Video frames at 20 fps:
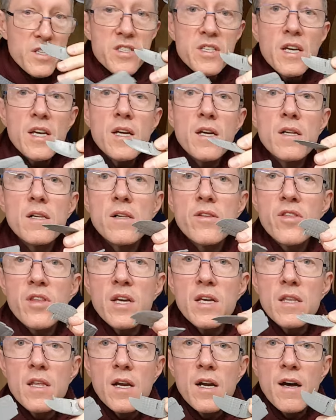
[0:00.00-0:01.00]
single
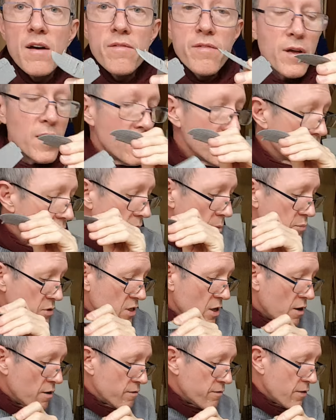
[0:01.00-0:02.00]
thing that I've held up
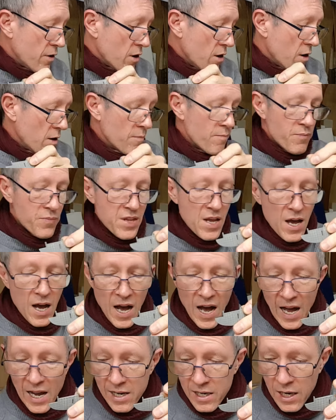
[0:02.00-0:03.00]
so far,
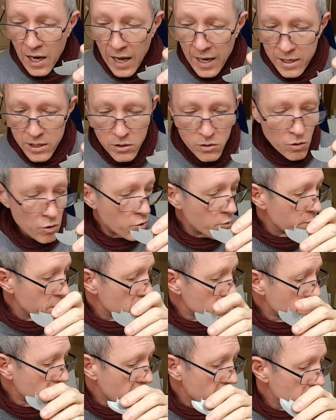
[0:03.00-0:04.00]
unlike
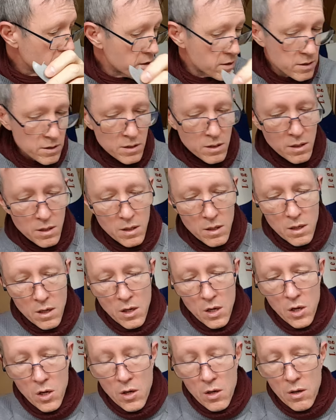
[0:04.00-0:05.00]
normal kits,
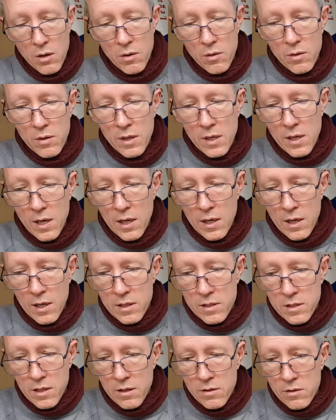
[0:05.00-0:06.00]
and I
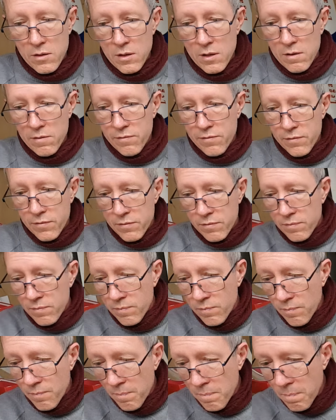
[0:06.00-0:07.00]
don't know
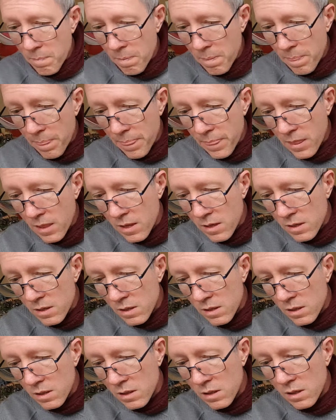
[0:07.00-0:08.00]

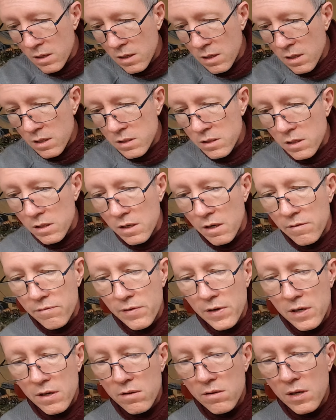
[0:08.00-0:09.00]
if
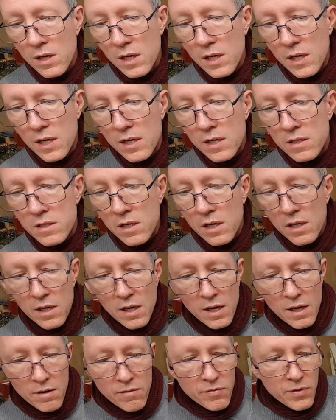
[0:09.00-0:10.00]
anything here is going to
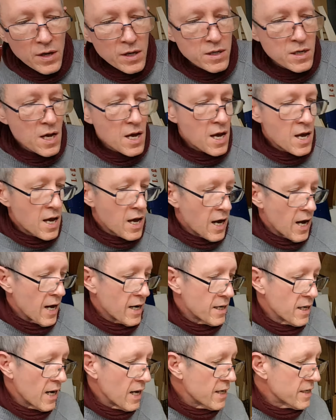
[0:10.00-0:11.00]
have that.
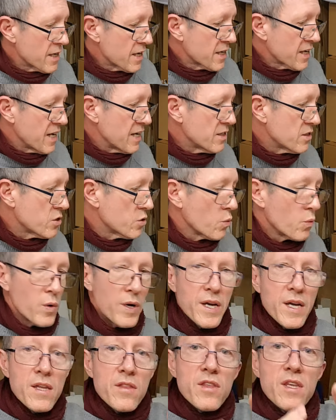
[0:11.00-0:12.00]
Unlike kits
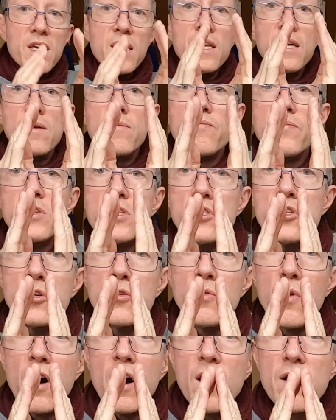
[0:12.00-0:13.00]
where the
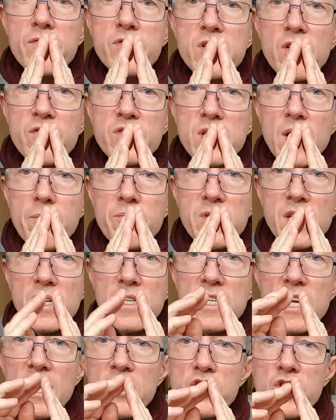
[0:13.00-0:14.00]
two halves of something
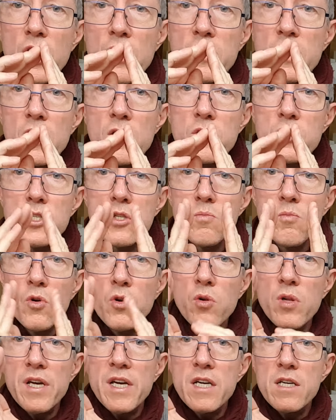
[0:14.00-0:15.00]
touch only on
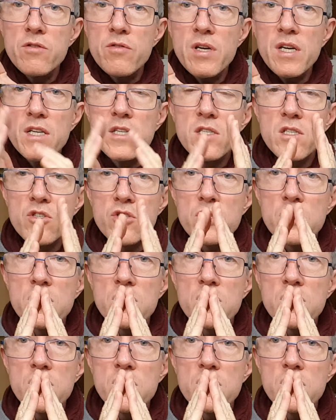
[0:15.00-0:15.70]
small areas,